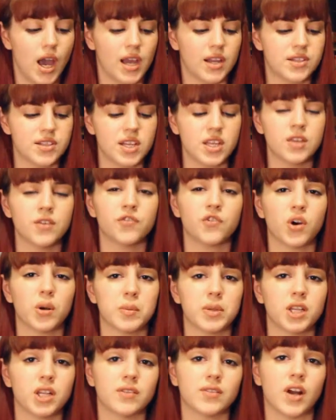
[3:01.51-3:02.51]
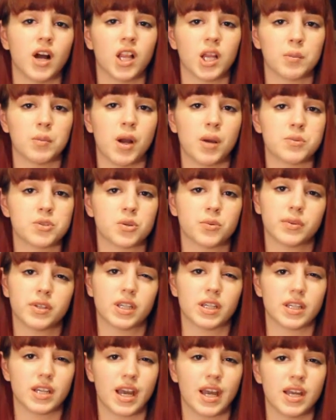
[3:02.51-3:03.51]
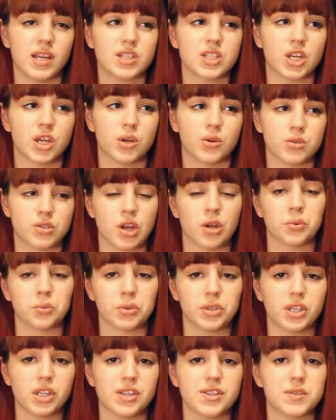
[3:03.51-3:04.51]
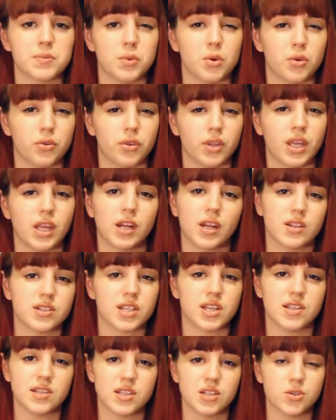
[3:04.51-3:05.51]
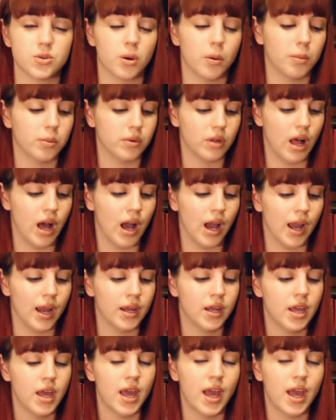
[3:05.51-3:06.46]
I'd say the formula of Colourpops are really nice. It goes on really smoothly and it's easy to apply.